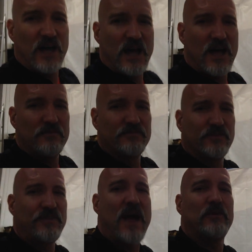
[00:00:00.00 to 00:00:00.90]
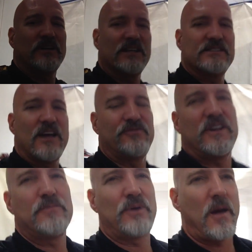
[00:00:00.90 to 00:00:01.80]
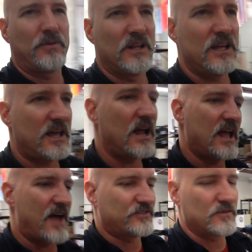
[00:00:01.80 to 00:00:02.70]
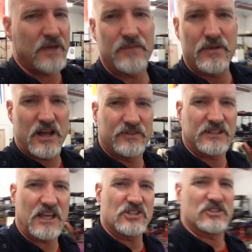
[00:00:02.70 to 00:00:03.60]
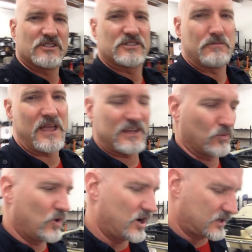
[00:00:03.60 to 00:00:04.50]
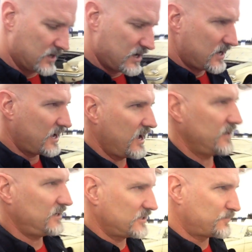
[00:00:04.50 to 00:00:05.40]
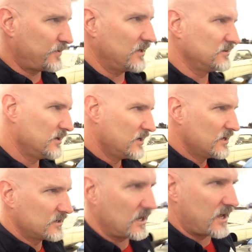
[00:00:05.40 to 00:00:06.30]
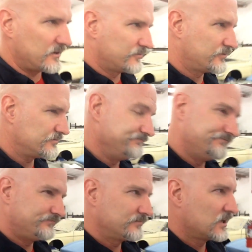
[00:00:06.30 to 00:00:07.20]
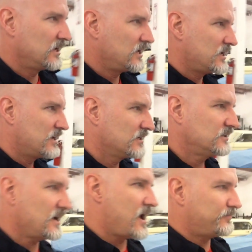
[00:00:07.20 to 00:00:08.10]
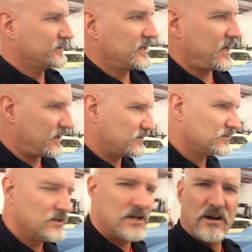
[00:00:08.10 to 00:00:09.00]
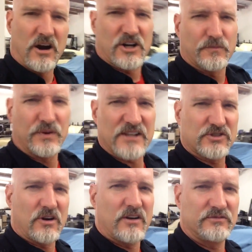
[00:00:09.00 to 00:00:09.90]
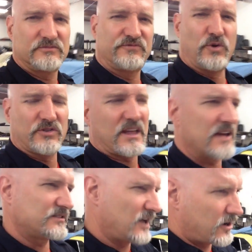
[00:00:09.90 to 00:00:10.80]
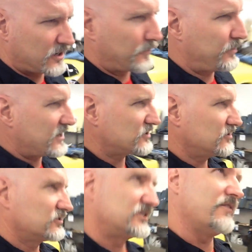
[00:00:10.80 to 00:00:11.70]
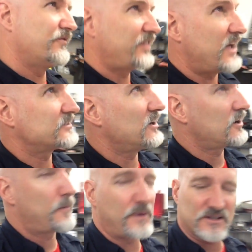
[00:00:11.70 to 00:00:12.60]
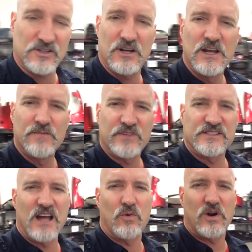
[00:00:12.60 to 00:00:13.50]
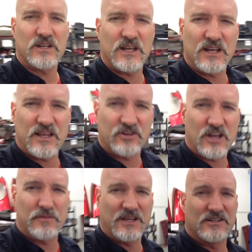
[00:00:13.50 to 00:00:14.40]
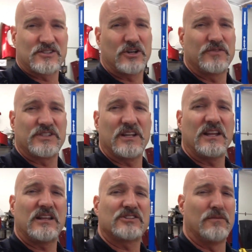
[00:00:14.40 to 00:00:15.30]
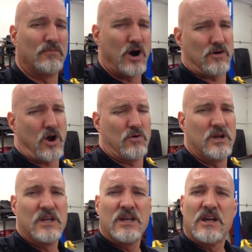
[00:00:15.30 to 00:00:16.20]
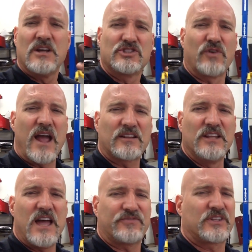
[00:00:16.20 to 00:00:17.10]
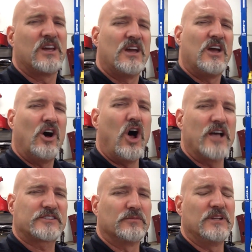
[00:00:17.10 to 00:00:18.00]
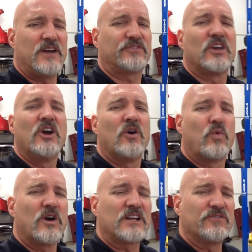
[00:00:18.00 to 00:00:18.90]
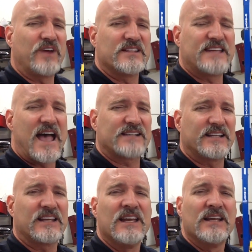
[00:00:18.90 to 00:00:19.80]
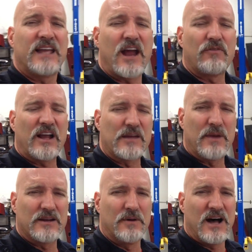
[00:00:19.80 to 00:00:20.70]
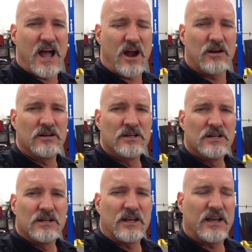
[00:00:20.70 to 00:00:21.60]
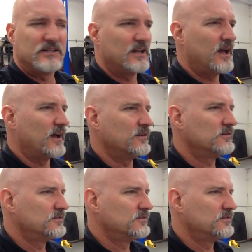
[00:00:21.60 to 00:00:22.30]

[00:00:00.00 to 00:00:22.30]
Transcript: um, the fabric is not fitting properly and I have to make modifications to make it work and it's been kind of complicated. Our compressor, our $4,000 compressor, the $7,000 compressor is not working and they're coming in to service it tomorrow. Direct lift, awesome lift, working fantastic. Can't recommend them higher. And uh,